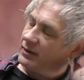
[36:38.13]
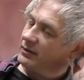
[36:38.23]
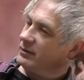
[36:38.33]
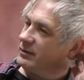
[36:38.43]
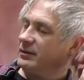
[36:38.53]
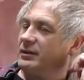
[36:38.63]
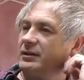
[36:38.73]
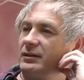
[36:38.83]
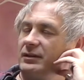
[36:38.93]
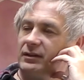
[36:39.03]
Uh,
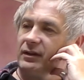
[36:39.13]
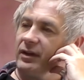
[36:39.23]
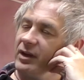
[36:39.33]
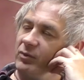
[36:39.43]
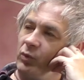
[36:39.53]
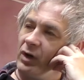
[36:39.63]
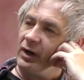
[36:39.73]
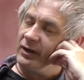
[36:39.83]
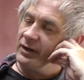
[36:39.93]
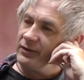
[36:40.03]
the
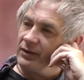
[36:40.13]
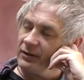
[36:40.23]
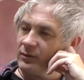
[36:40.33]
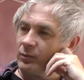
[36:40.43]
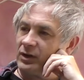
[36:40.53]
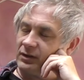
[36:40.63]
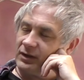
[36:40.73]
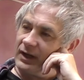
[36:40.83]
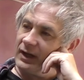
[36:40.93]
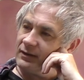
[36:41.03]
one, if there is one
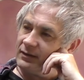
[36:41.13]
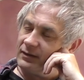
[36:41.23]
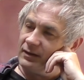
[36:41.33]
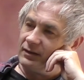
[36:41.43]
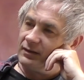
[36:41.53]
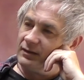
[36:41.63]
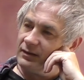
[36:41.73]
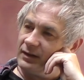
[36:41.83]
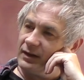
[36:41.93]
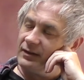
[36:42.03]
case that,
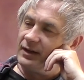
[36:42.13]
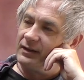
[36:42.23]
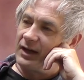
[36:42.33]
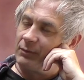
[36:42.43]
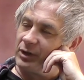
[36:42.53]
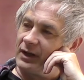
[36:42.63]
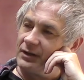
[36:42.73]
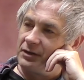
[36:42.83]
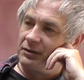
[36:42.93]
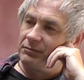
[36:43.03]
that did that, but I
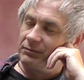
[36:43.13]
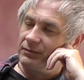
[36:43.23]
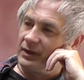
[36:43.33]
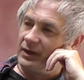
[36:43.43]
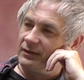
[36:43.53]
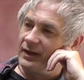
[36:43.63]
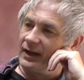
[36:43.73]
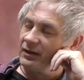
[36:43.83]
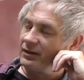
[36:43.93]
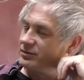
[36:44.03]
know uh, De
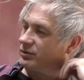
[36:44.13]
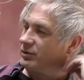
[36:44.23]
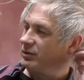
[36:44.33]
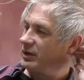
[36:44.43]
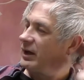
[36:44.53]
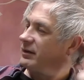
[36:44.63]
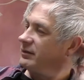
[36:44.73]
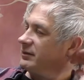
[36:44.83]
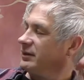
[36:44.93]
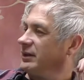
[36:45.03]
La Soul got
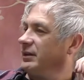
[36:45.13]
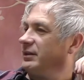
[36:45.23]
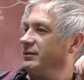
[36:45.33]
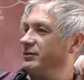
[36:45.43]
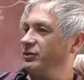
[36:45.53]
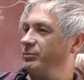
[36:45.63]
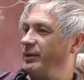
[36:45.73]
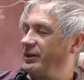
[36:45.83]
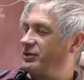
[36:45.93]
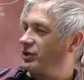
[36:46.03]
sued by
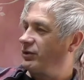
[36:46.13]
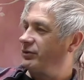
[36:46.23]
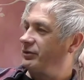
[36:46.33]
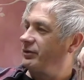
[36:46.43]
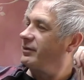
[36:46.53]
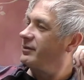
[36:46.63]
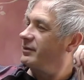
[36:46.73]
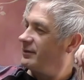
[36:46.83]
the Turtles,